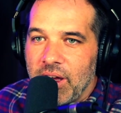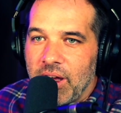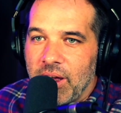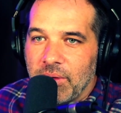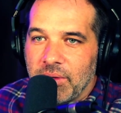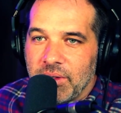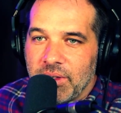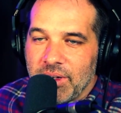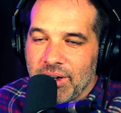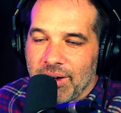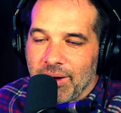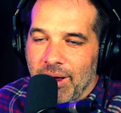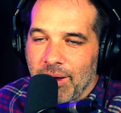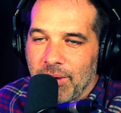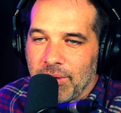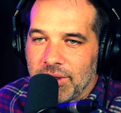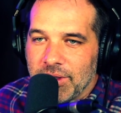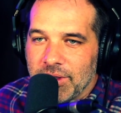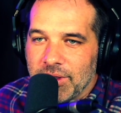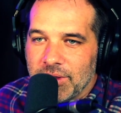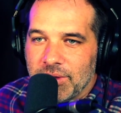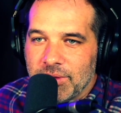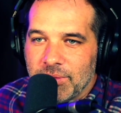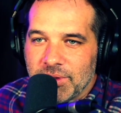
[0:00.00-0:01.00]
you know, I
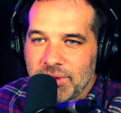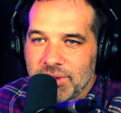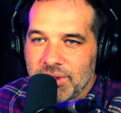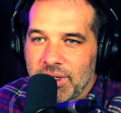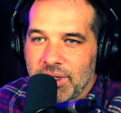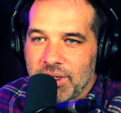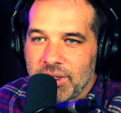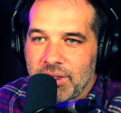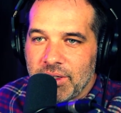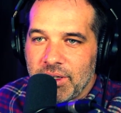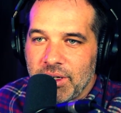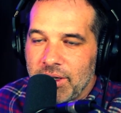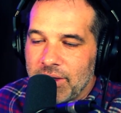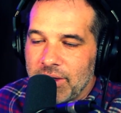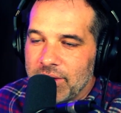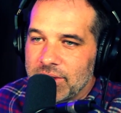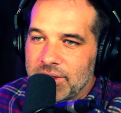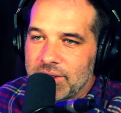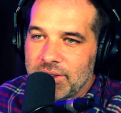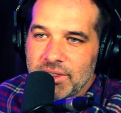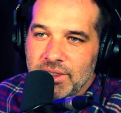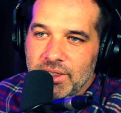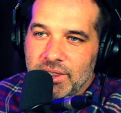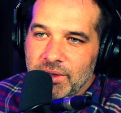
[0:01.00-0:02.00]
just was like, oh,
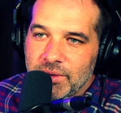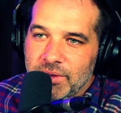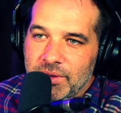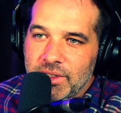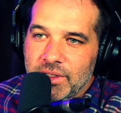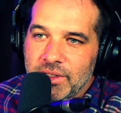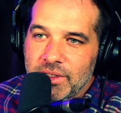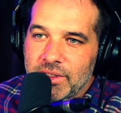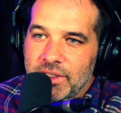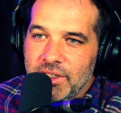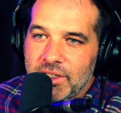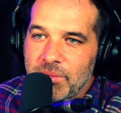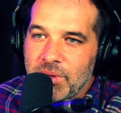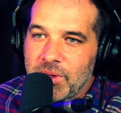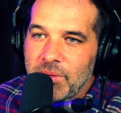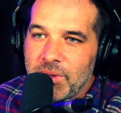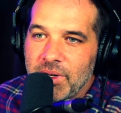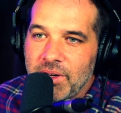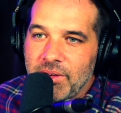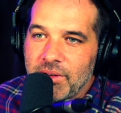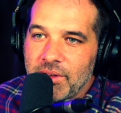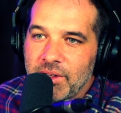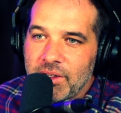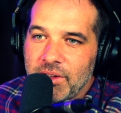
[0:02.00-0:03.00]
just, you know, give me
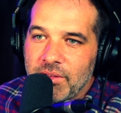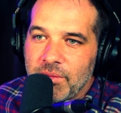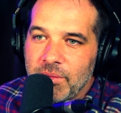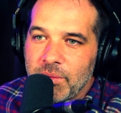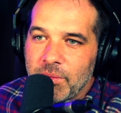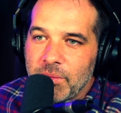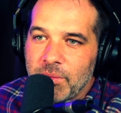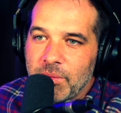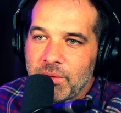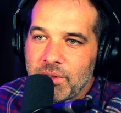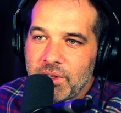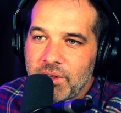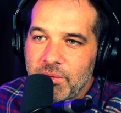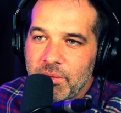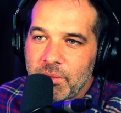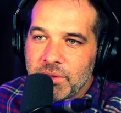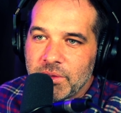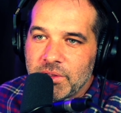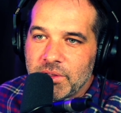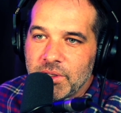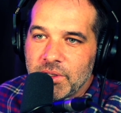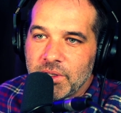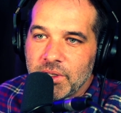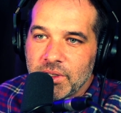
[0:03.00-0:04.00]
whatever, give me
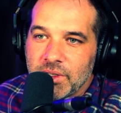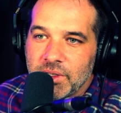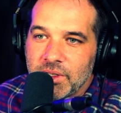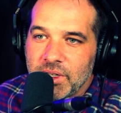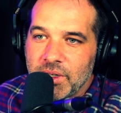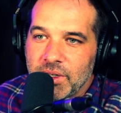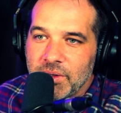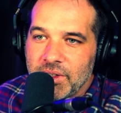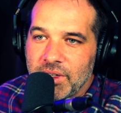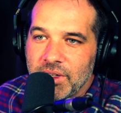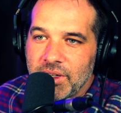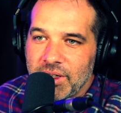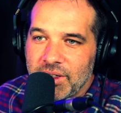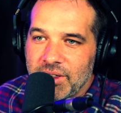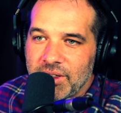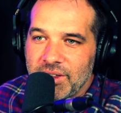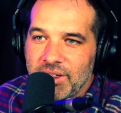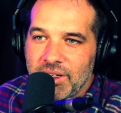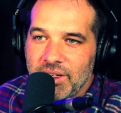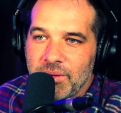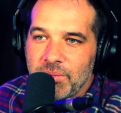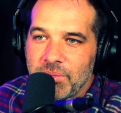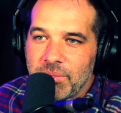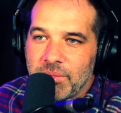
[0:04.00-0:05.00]
what's good, you know, and like
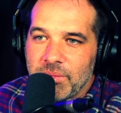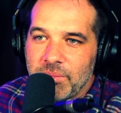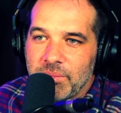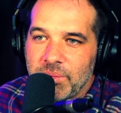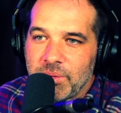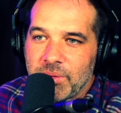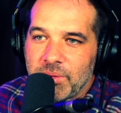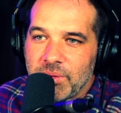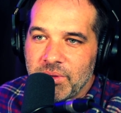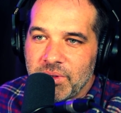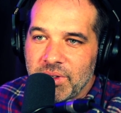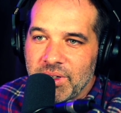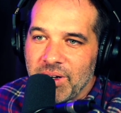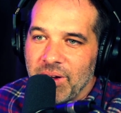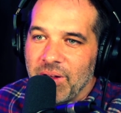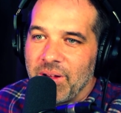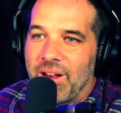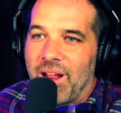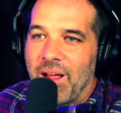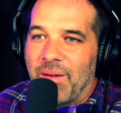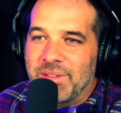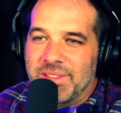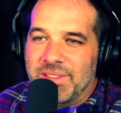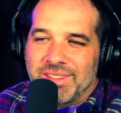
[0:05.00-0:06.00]
then he, you know,
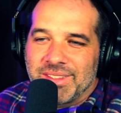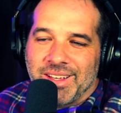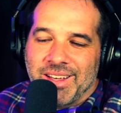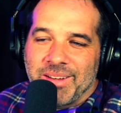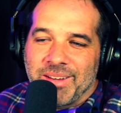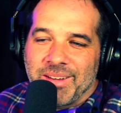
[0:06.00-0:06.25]
and I was like,